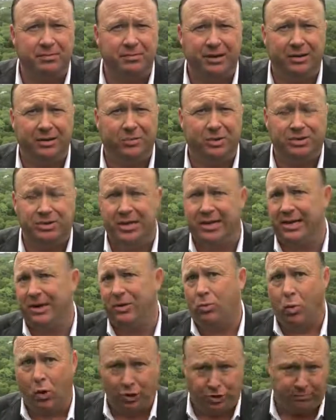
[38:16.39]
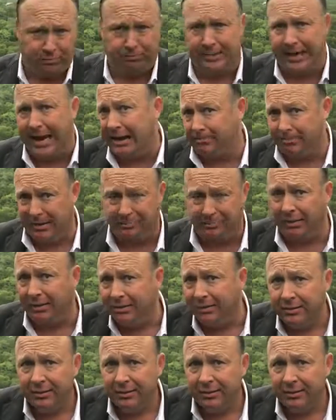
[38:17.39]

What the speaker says: And it wasn't like he worshiped black people.